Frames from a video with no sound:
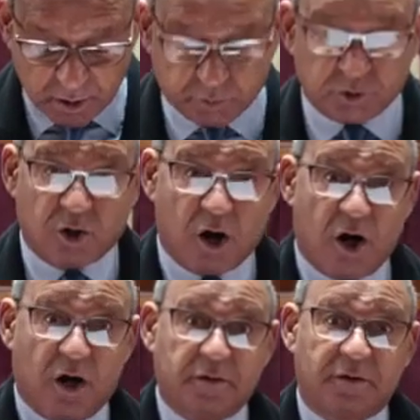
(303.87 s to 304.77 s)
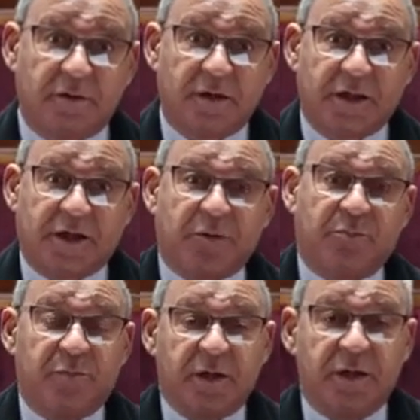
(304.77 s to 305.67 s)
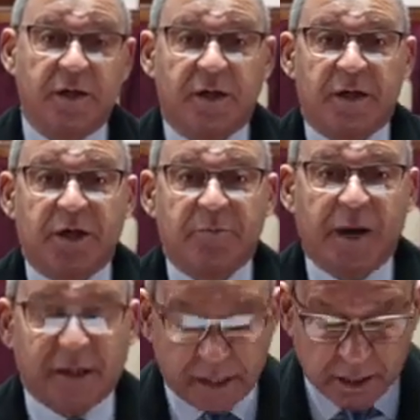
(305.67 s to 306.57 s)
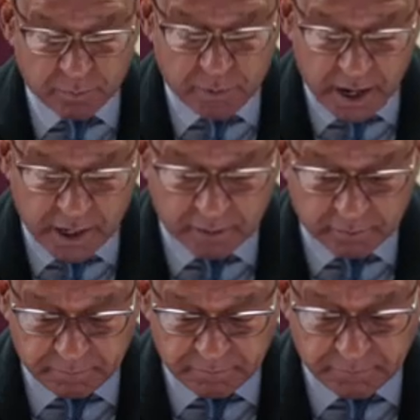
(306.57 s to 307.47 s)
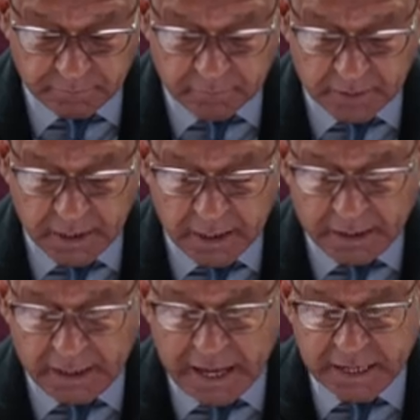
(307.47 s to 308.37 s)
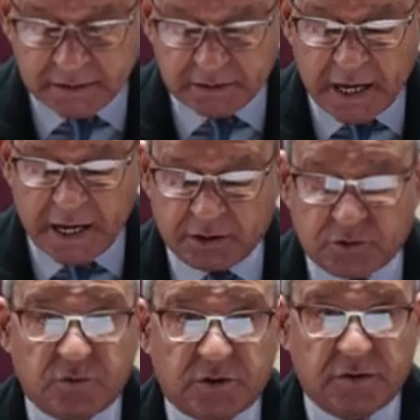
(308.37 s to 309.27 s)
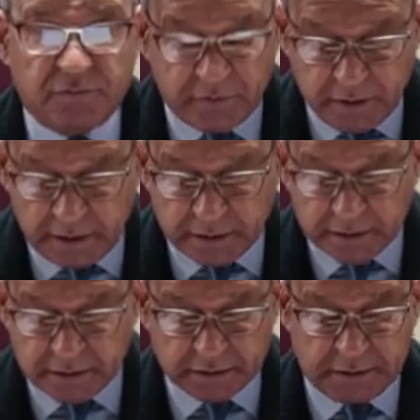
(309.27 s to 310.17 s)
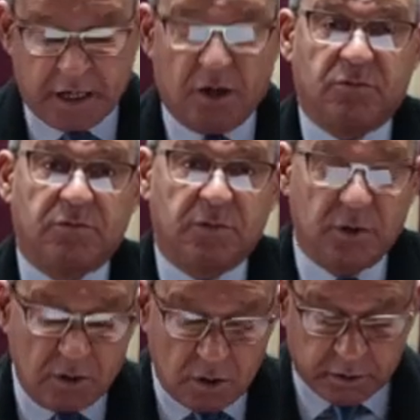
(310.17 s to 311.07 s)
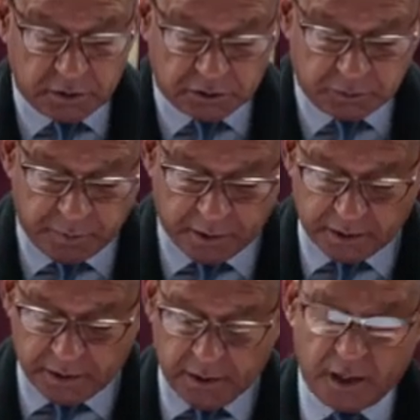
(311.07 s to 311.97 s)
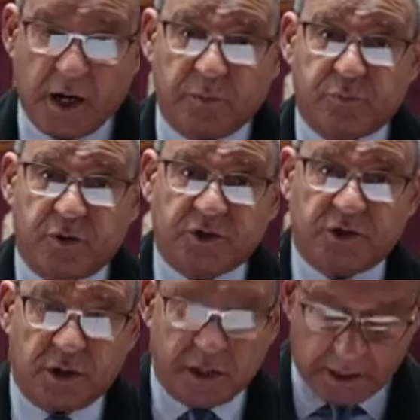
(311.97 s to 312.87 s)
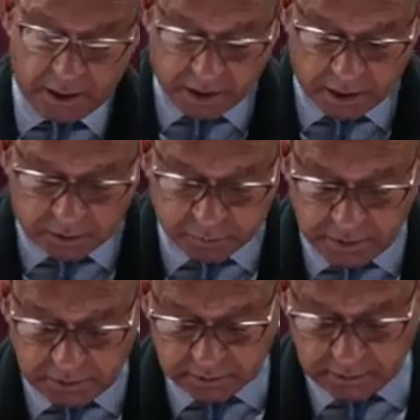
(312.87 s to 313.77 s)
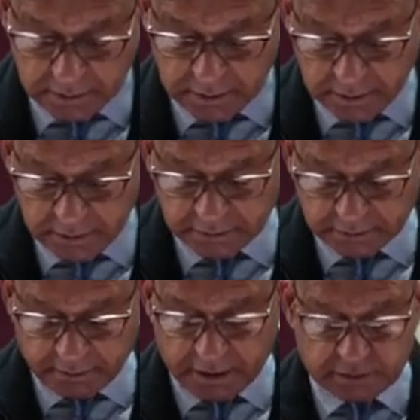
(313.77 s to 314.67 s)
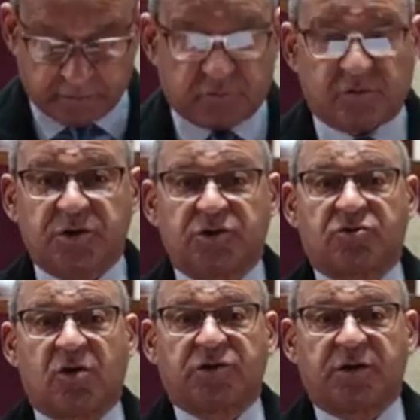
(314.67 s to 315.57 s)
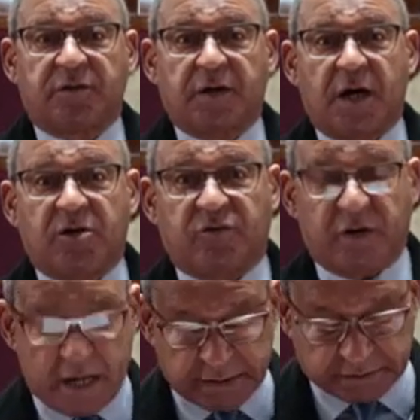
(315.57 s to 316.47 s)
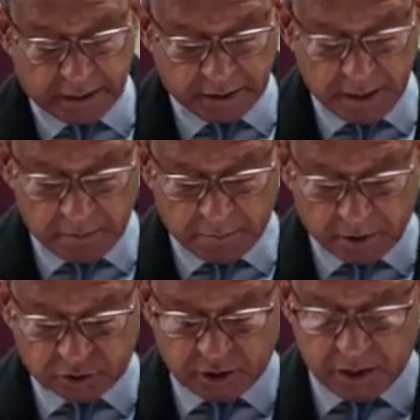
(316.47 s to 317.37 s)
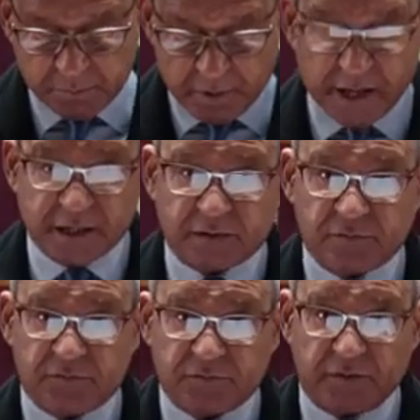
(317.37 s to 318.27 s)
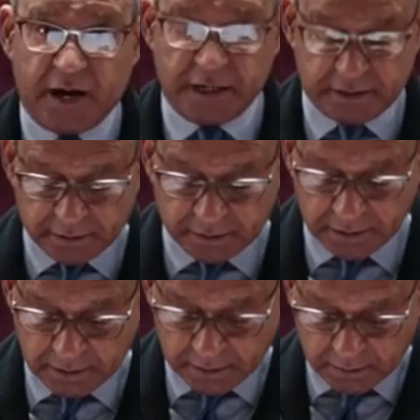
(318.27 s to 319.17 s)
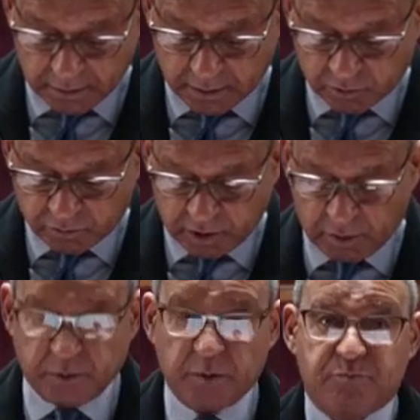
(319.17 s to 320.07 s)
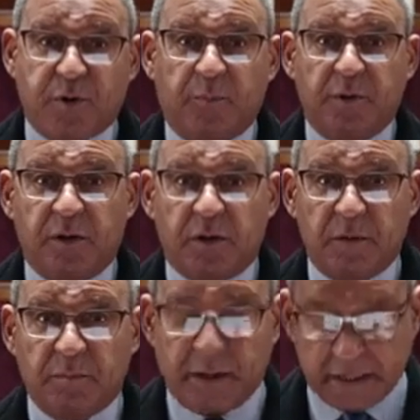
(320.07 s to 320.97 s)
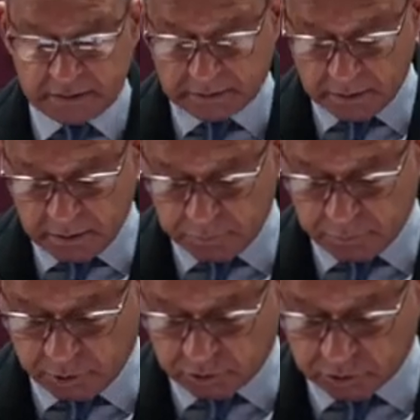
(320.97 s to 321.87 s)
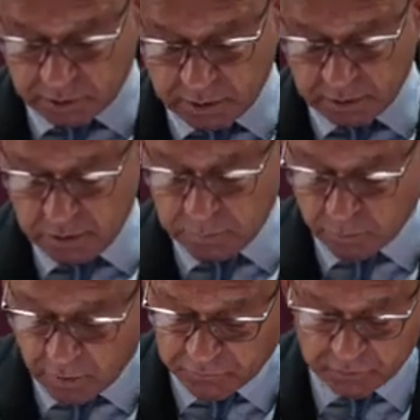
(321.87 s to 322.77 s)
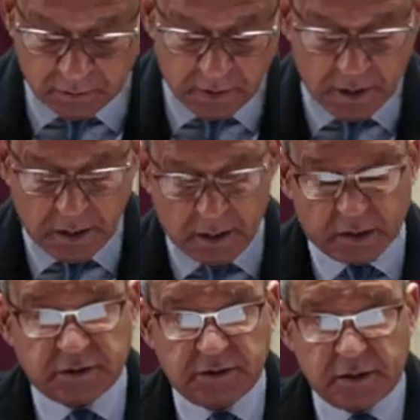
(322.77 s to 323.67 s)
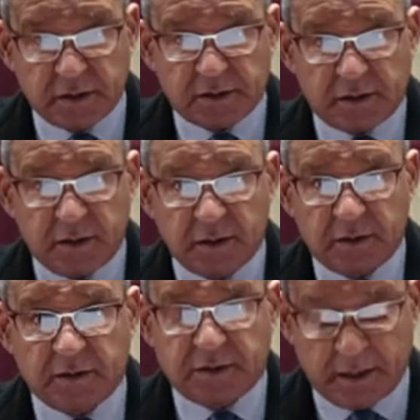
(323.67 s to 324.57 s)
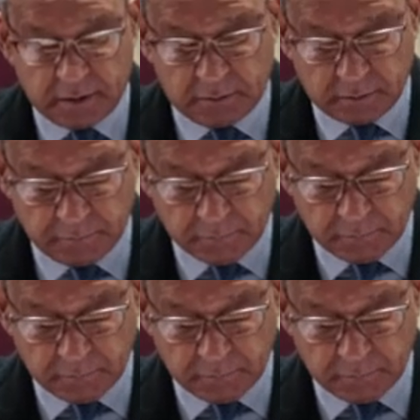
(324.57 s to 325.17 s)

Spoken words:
But God kept me in my right mind. He has had to severely cut down on his speaking and preaching engagements. His days of crisscrossing the country as that much admired, fiery, incredibly popular pastor, preacher, prophet are seriously curtailed.